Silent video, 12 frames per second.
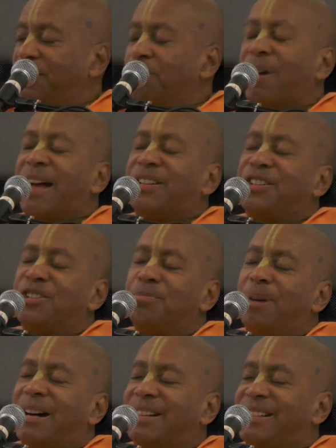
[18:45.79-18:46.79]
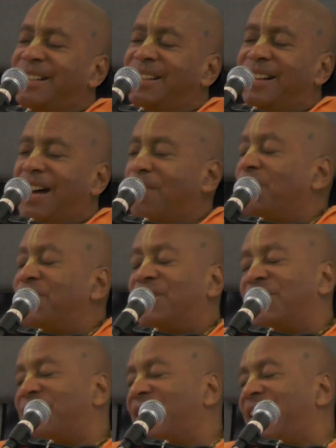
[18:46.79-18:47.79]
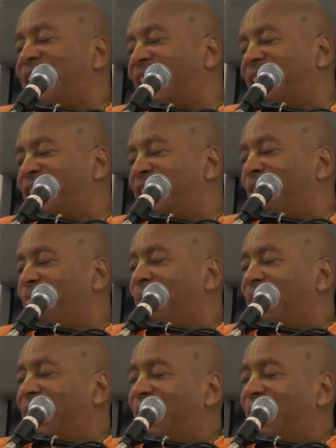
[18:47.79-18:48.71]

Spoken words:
practice bhakti, I wasn't staying at the temple.